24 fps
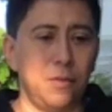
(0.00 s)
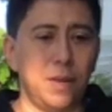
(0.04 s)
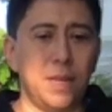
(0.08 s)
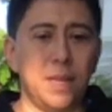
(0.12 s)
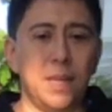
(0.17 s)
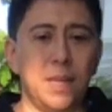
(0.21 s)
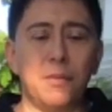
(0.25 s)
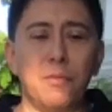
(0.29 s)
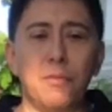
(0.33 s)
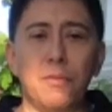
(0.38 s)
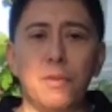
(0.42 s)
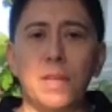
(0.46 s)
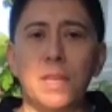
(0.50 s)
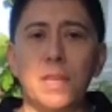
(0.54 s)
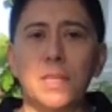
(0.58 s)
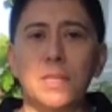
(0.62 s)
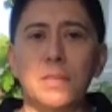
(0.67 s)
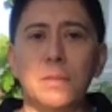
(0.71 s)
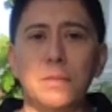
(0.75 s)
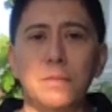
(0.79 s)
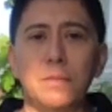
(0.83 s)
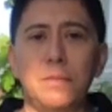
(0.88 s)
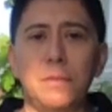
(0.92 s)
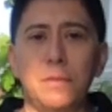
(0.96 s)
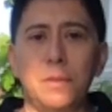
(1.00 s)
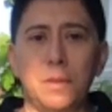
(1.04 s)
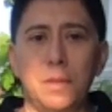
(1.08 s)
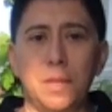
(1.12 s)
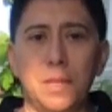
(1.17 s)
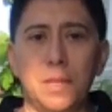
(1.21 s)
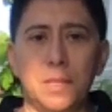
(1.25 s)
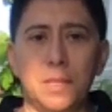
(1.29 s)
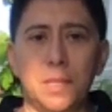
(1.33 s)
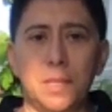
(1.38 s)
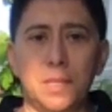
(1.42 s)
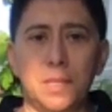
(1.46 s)
reason for
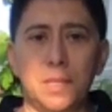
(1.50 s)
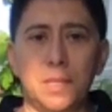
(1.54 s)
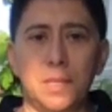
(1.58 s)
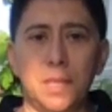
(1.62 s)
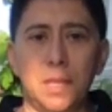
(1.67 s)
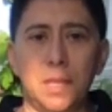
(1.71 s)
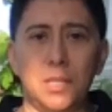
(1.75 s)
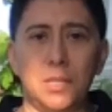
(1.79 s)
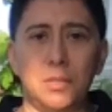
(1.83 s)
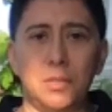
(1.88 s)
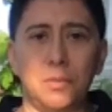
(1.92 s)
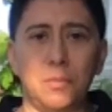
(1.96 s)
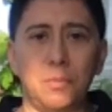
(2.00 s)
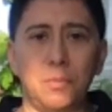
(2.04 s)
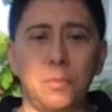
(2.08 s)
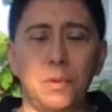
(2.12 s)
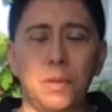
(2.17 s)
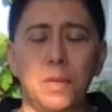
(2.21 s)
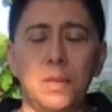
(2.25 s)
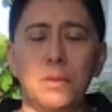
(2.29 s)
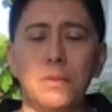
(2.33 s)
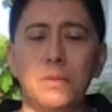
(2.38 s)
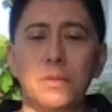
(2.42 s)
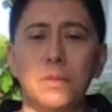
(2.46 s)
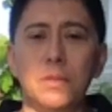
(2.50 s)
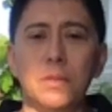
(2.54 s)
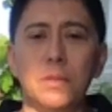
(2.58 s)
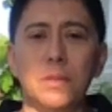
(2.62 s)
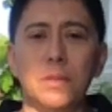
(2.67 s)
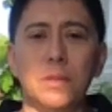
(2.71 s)
the sensation. We just